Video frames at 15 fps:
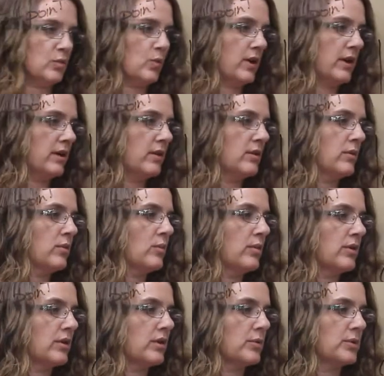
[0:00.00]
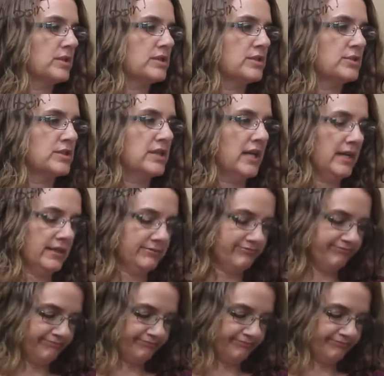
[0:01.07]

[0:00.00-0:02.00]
where we're going to shade.